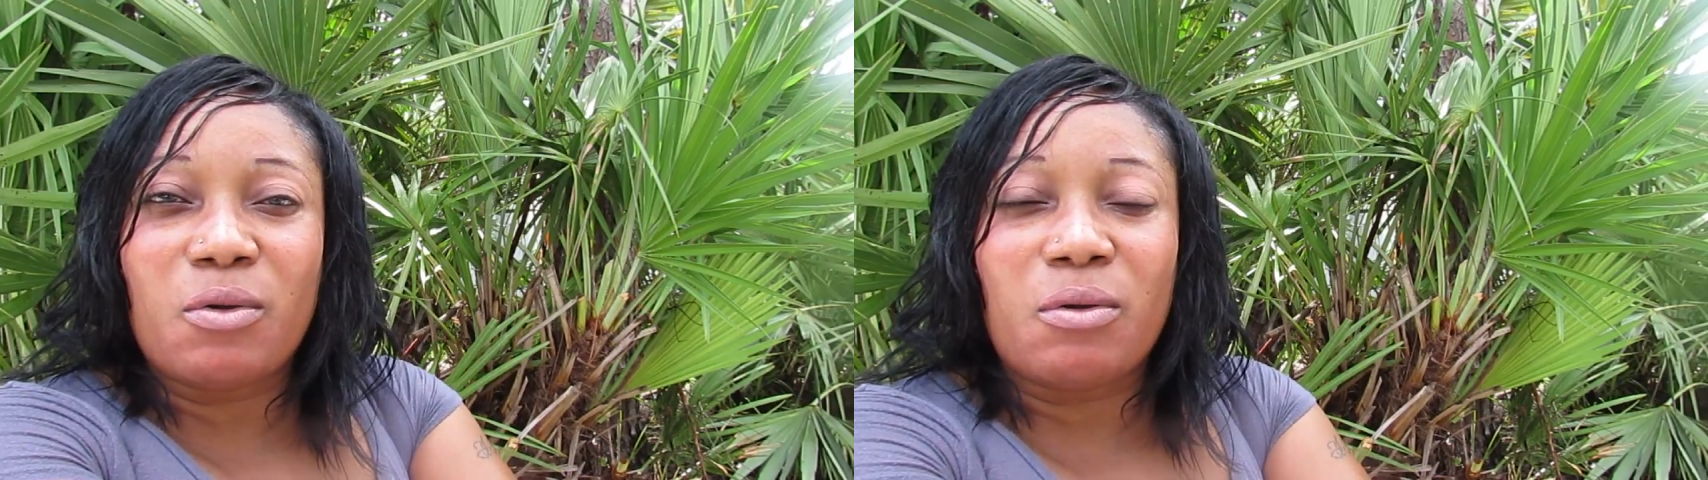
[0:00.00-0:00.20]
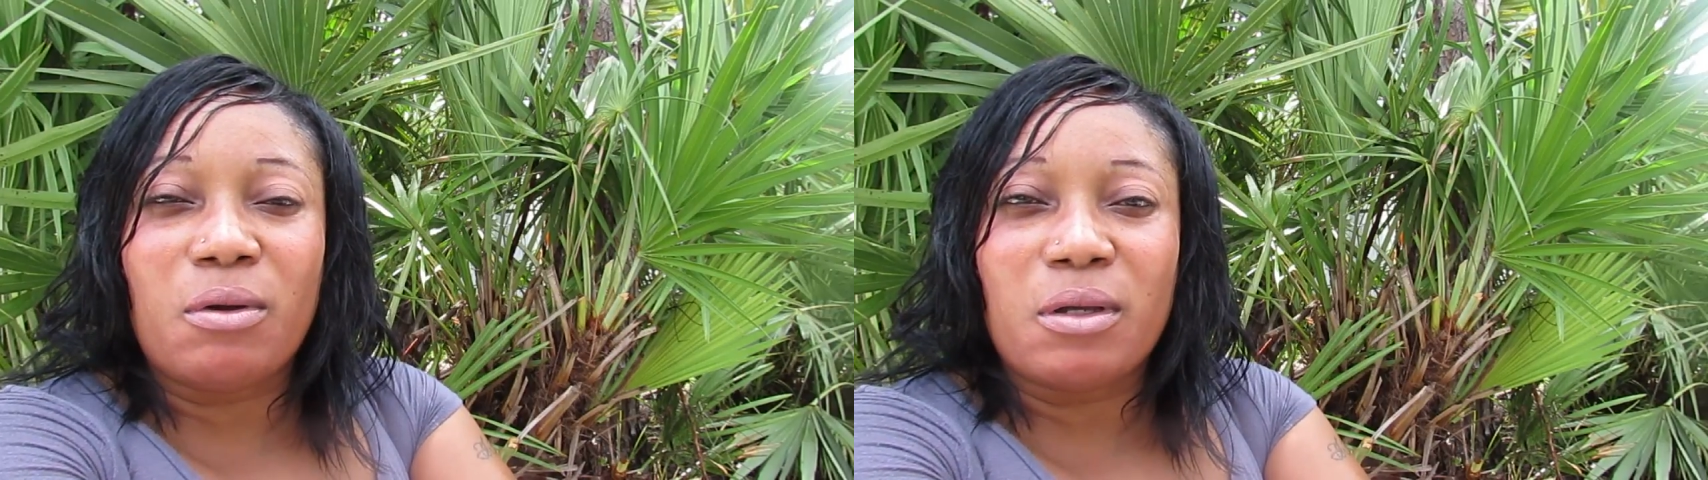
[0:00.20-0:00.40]

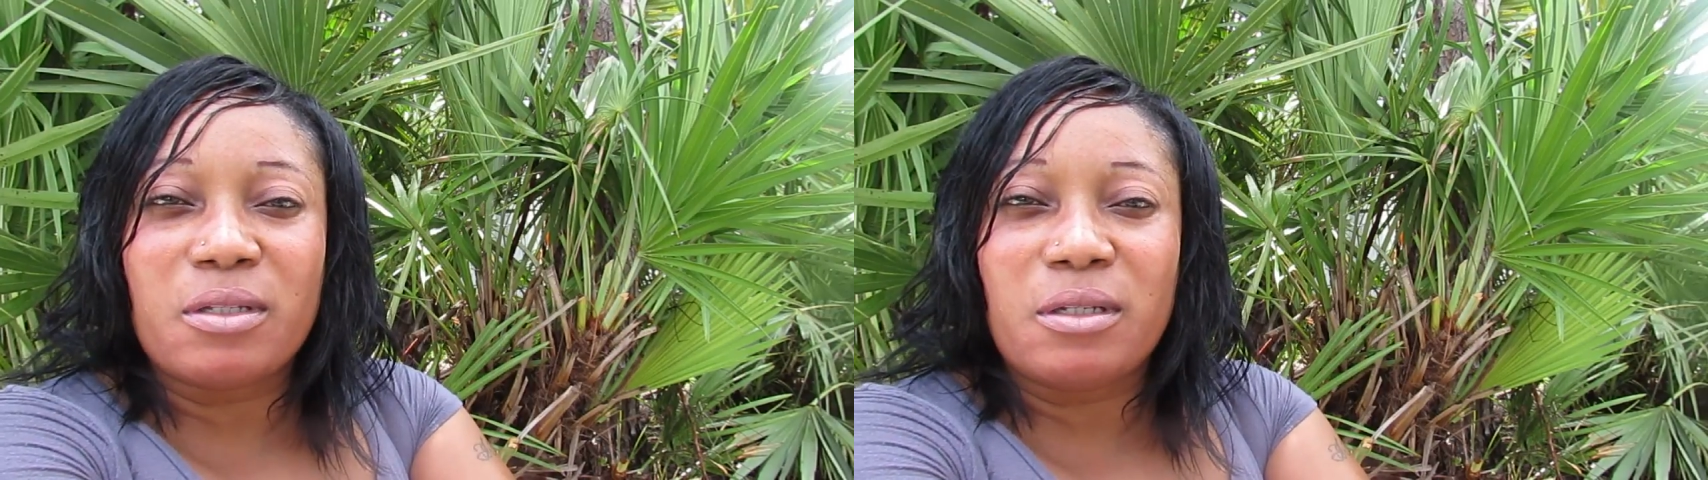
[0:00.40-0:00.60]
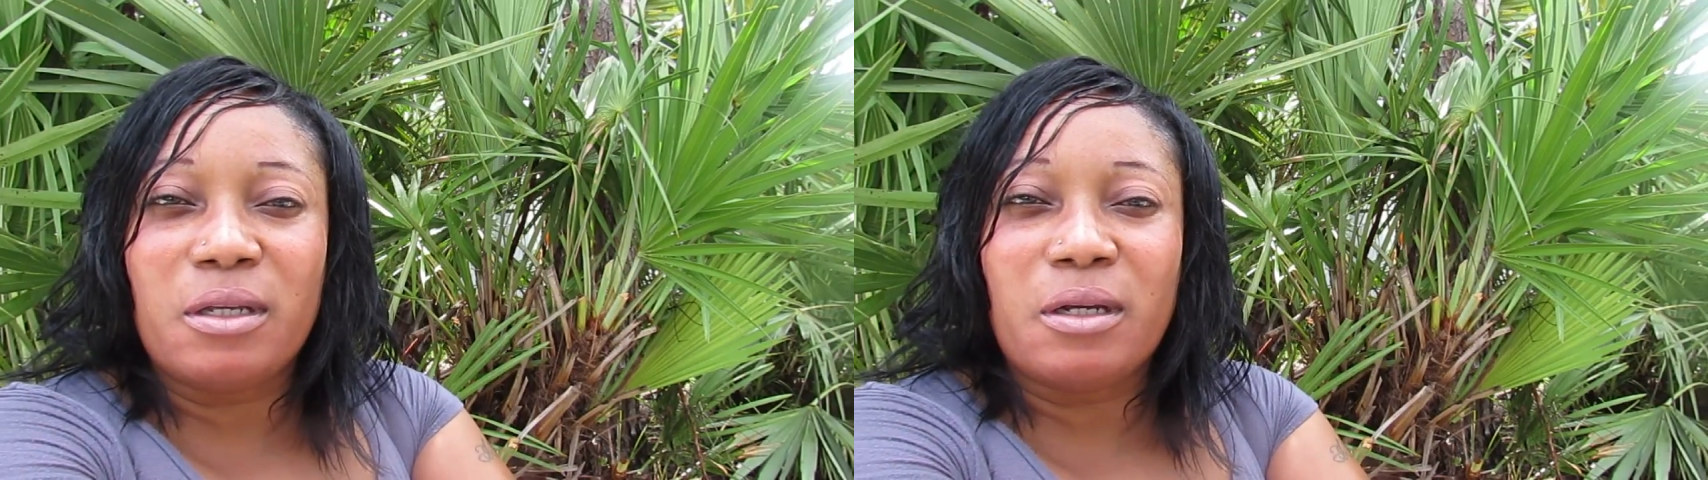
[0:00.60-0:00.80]

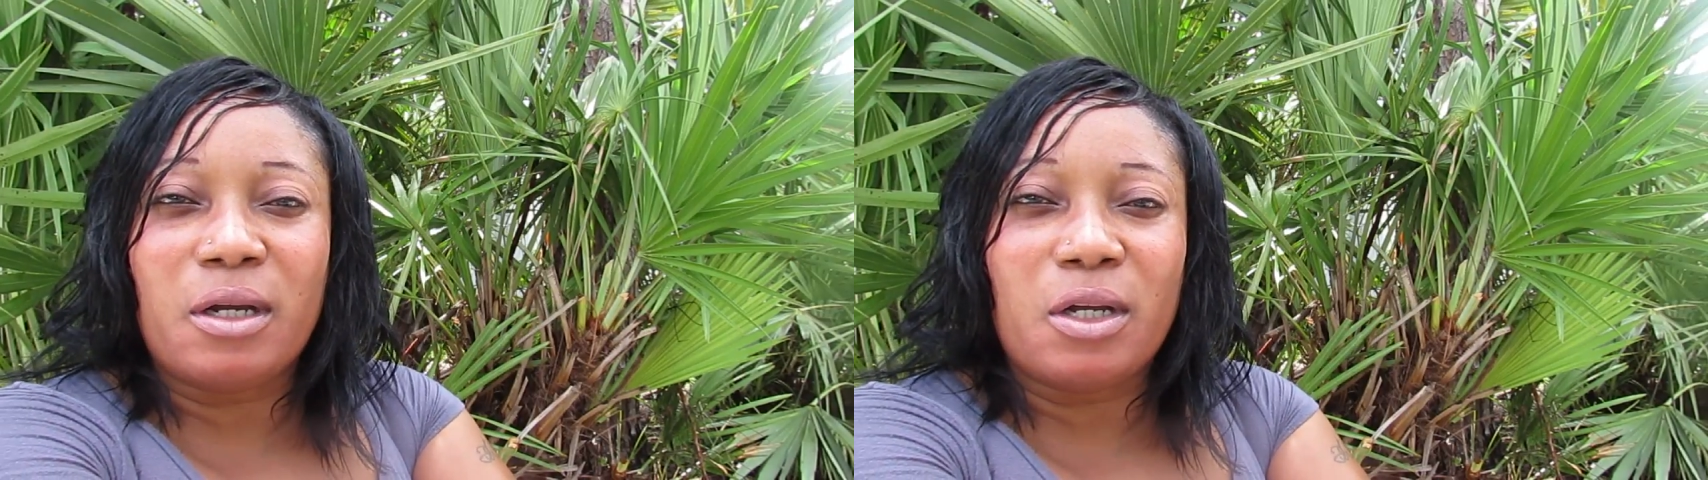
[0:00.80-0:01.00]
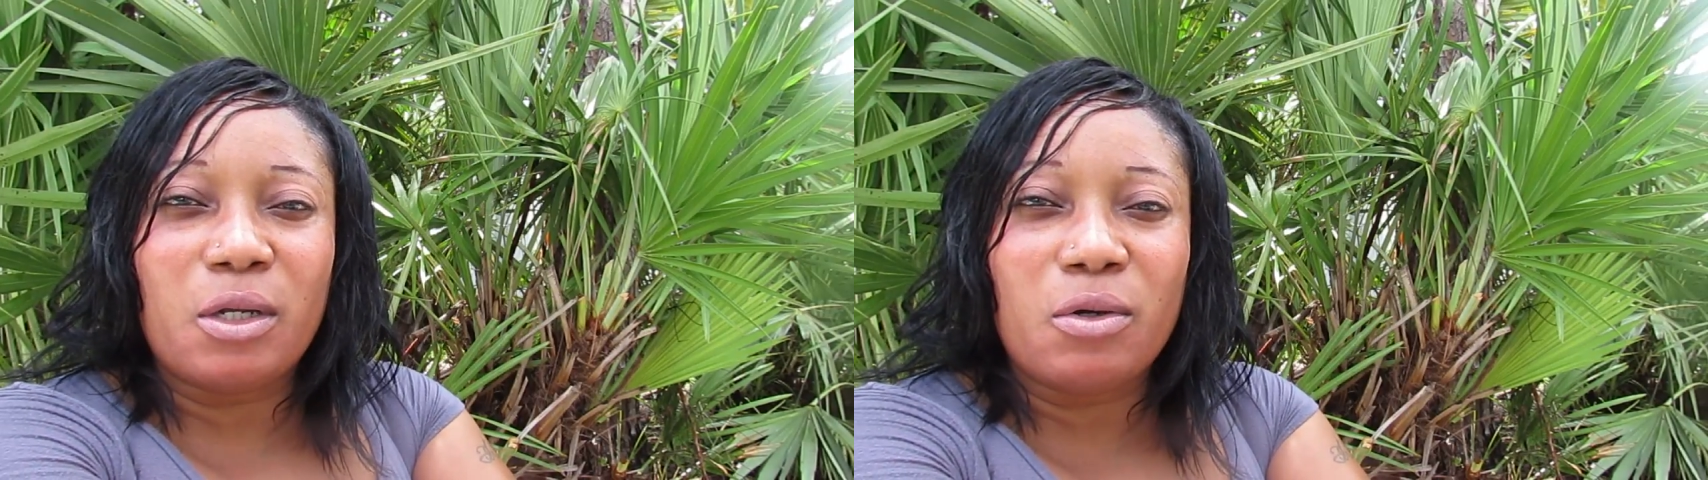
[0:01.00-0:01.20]
across the
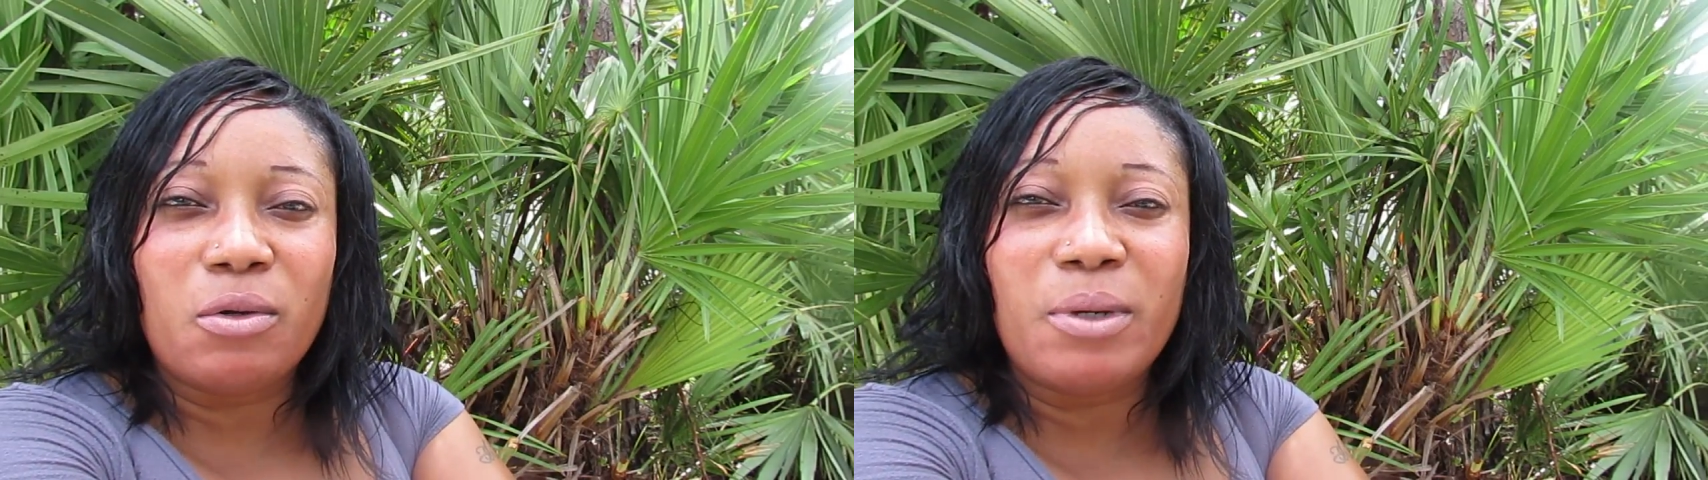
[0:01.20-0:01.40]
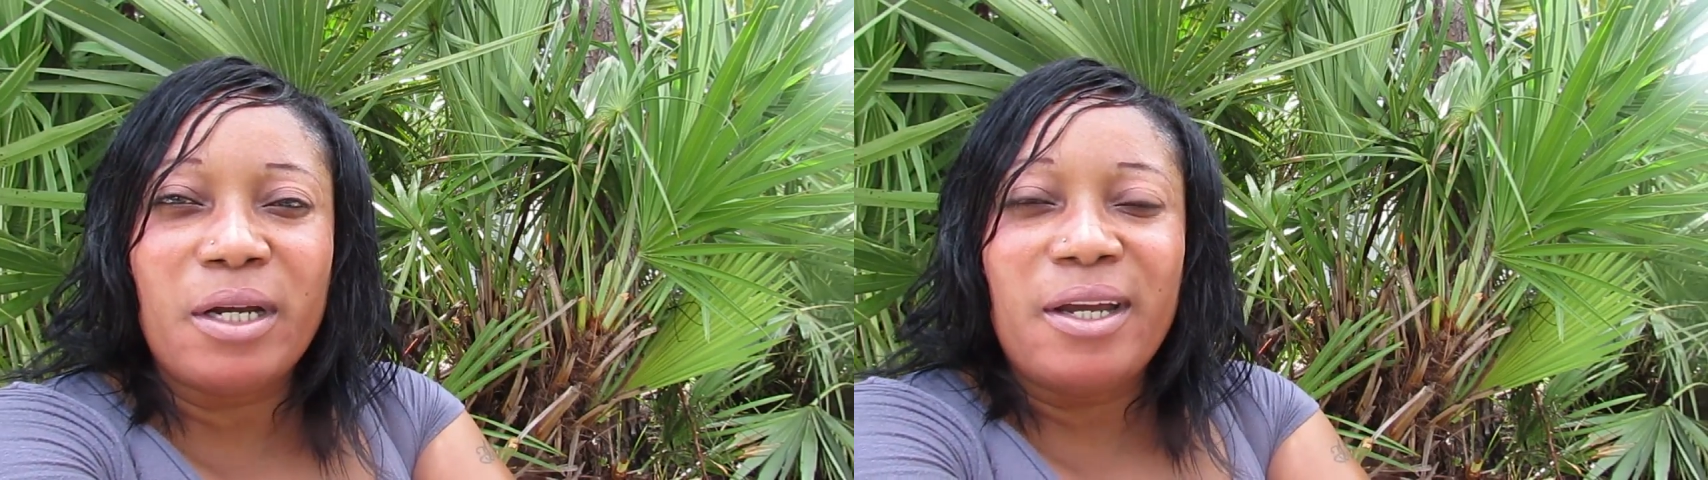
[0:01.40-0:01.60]

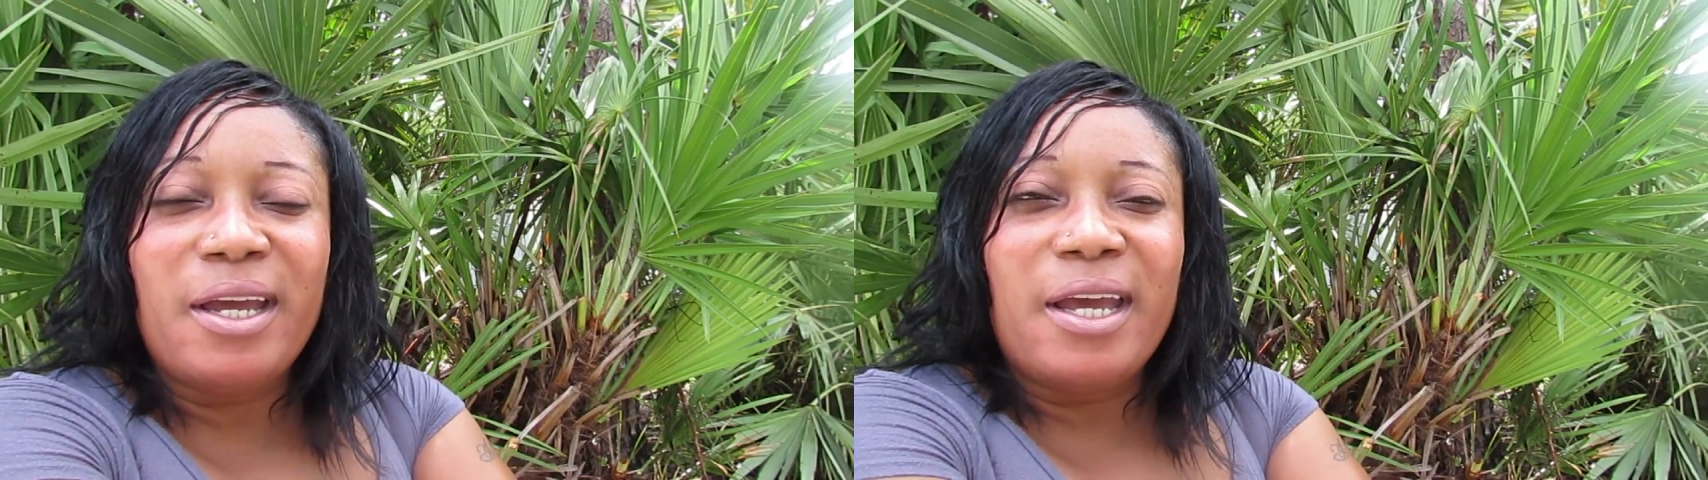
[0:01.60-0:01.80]
globe.